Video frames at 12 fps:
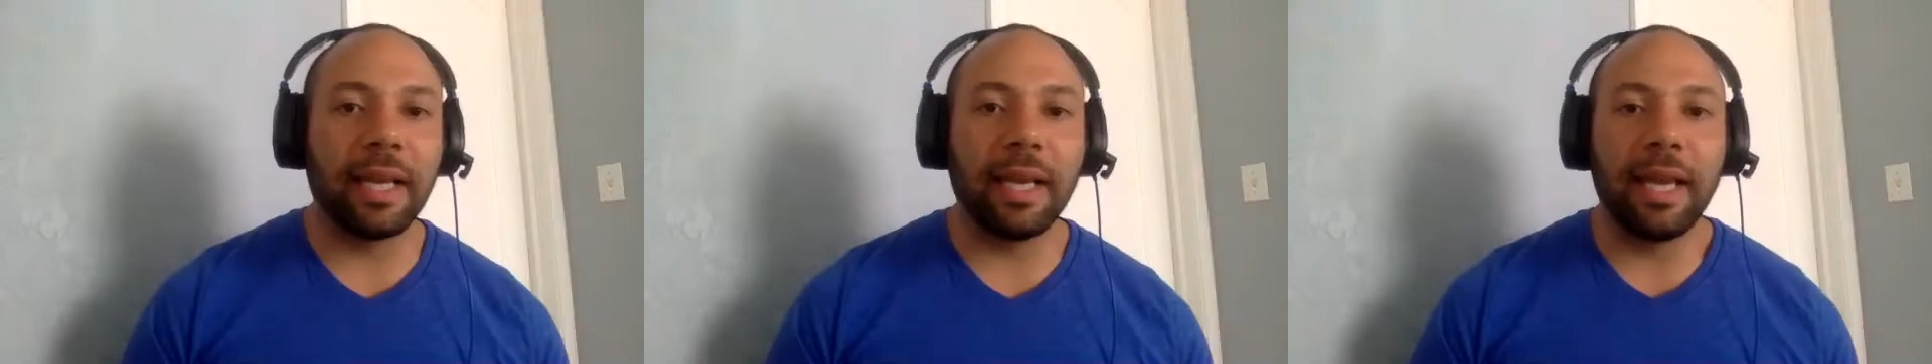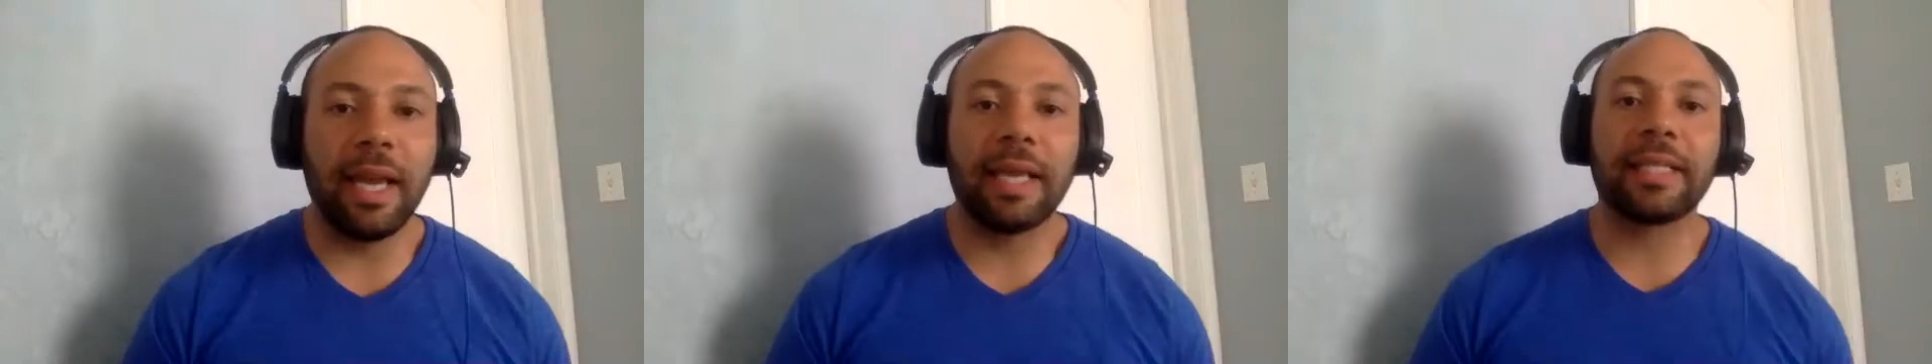
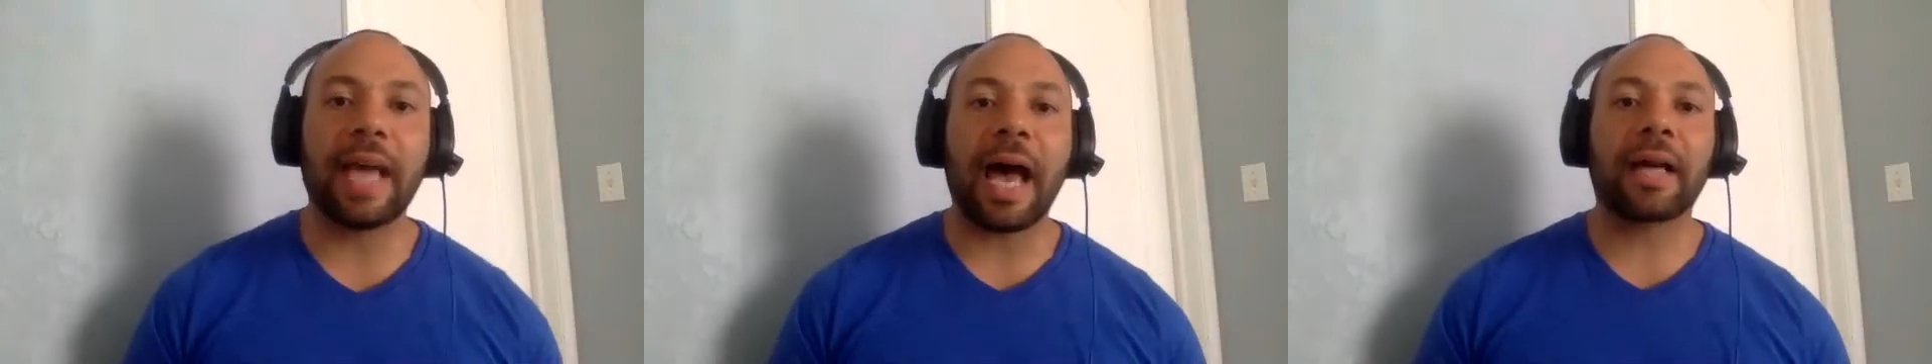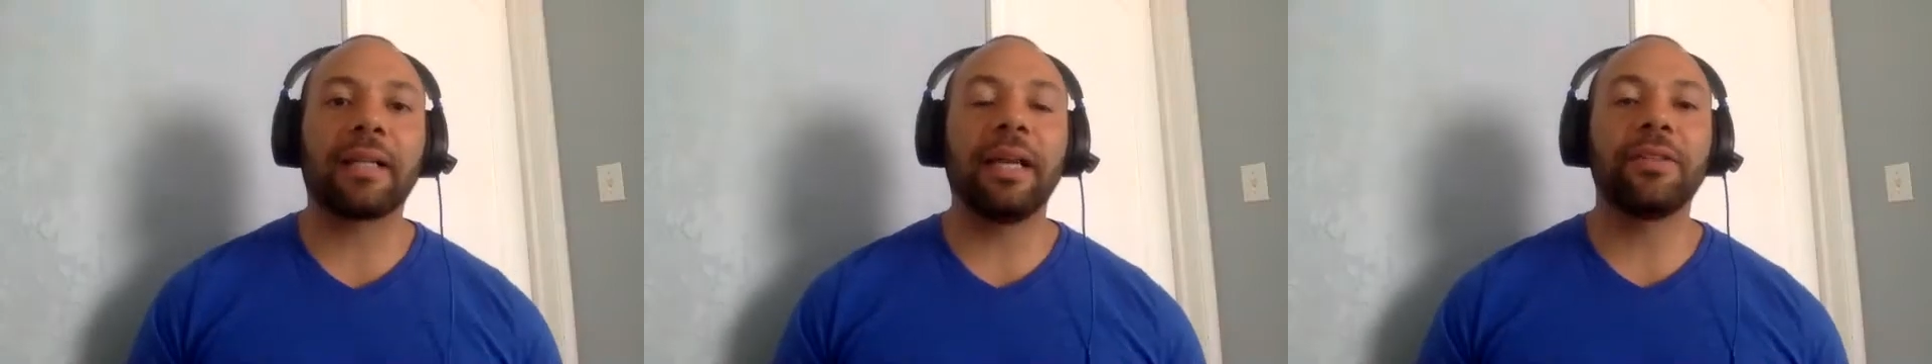
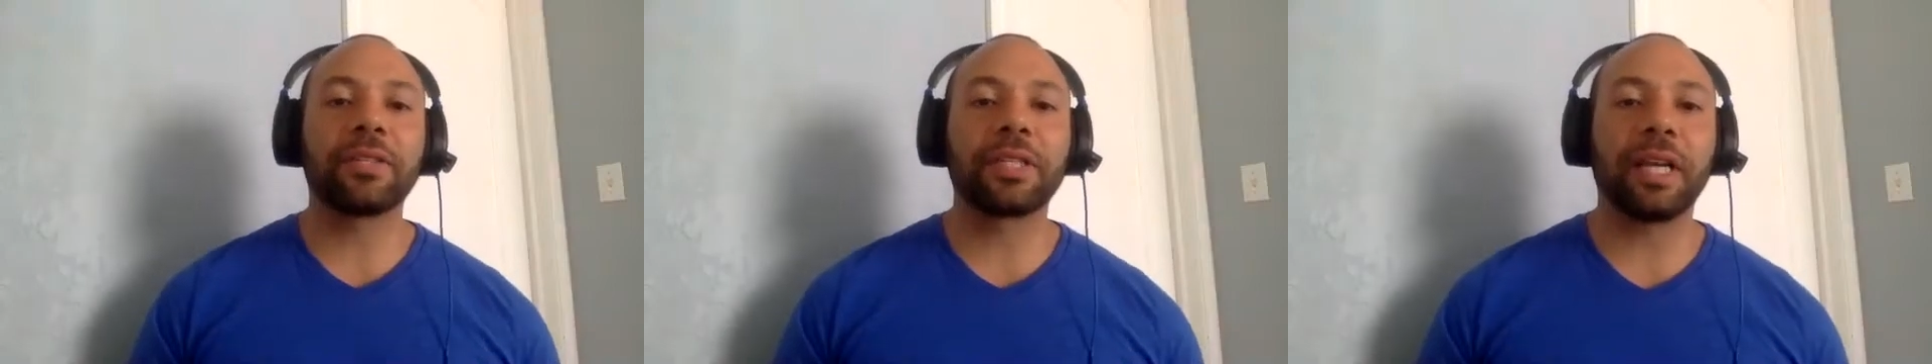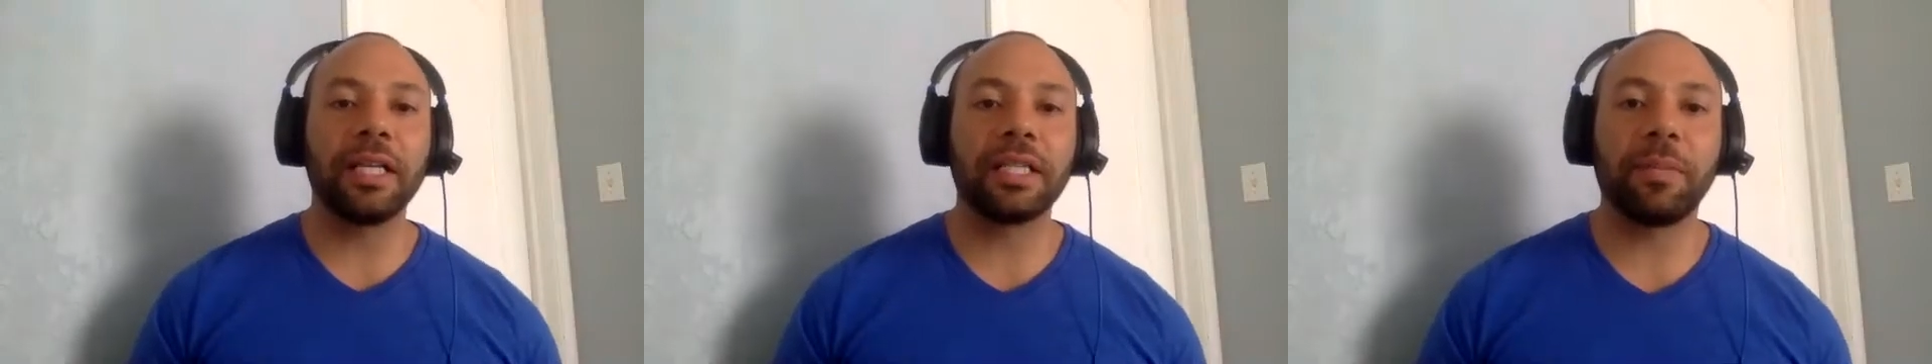Exactly. And there's
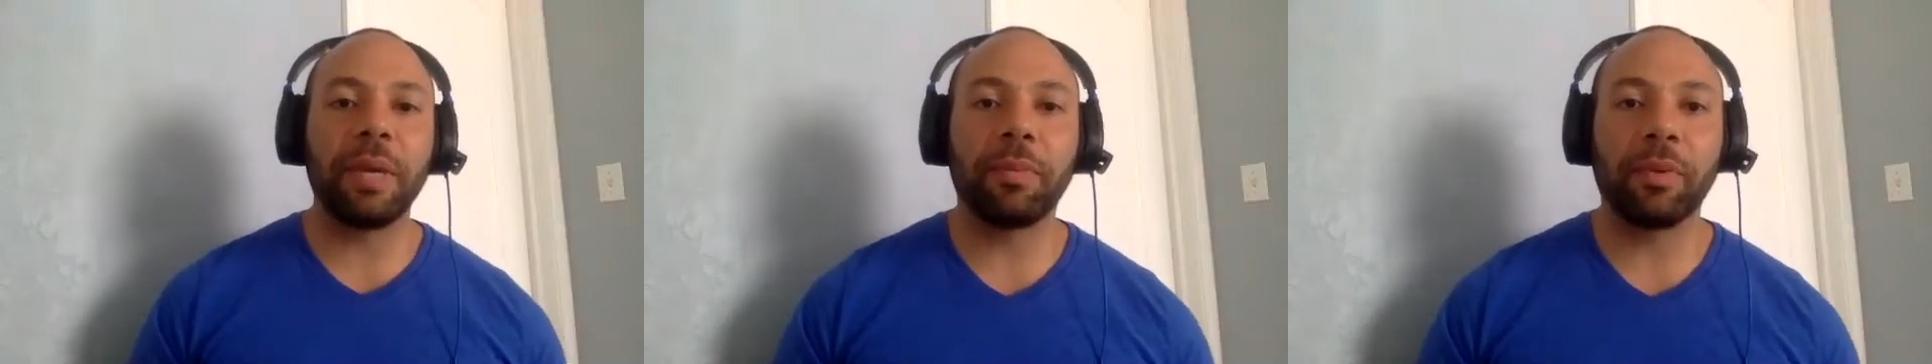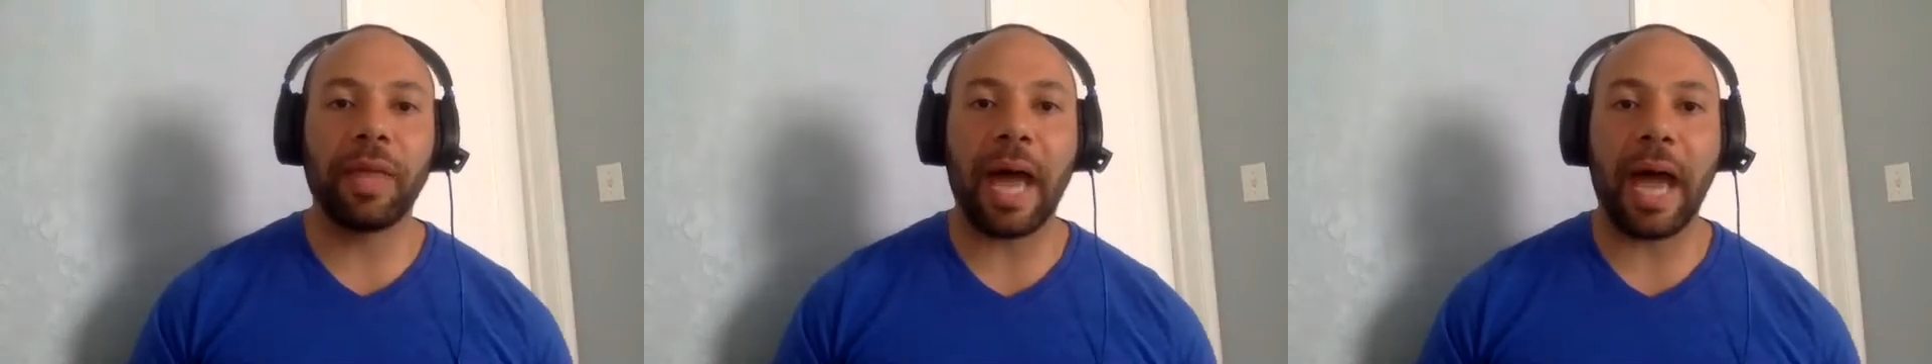tons of
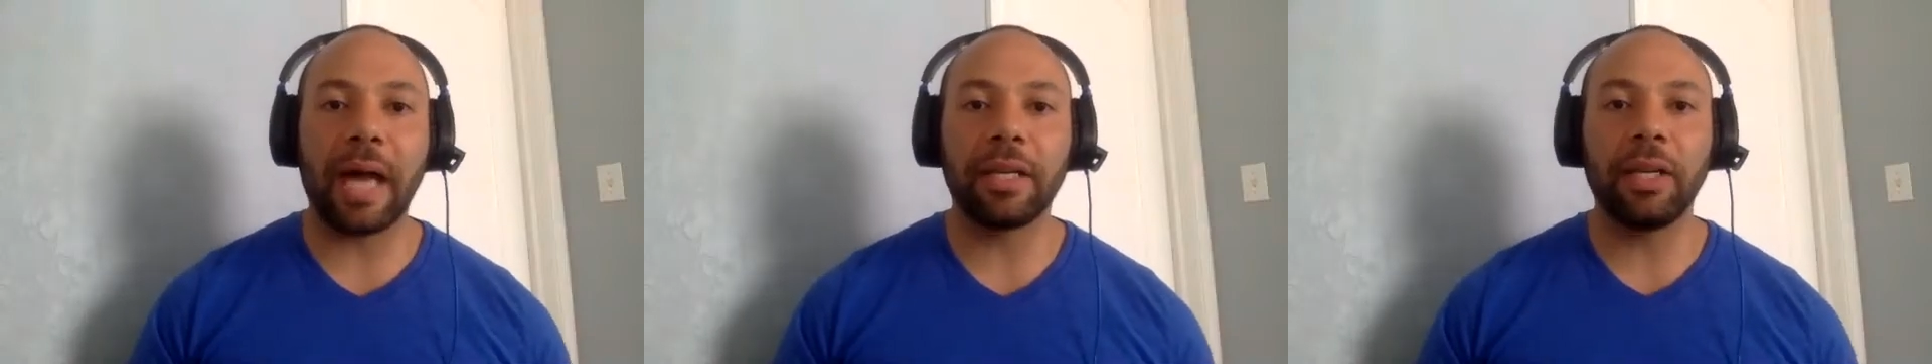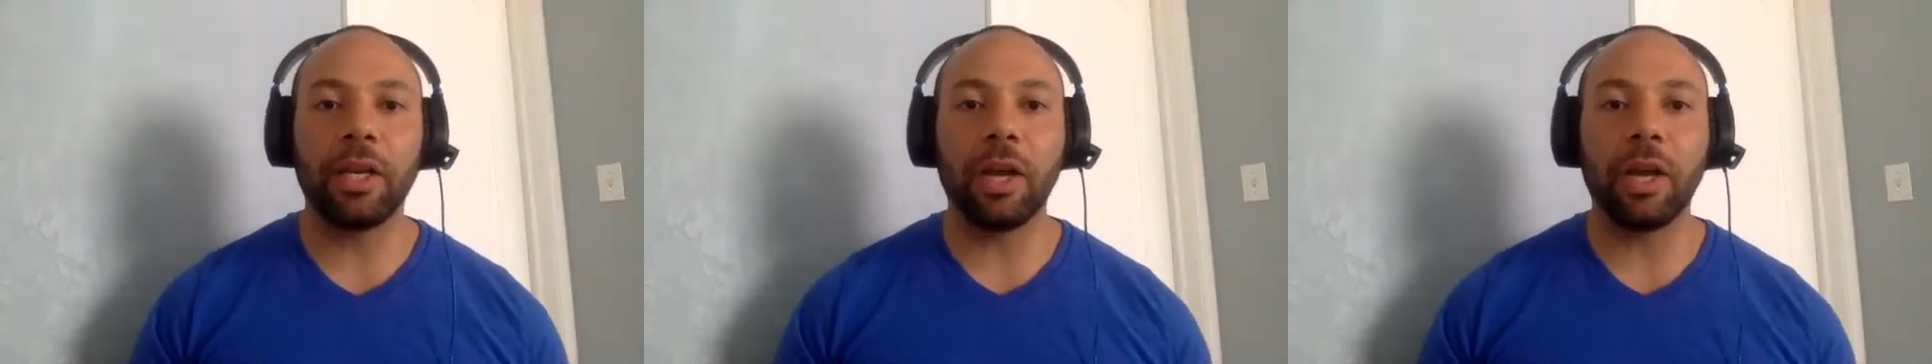people that,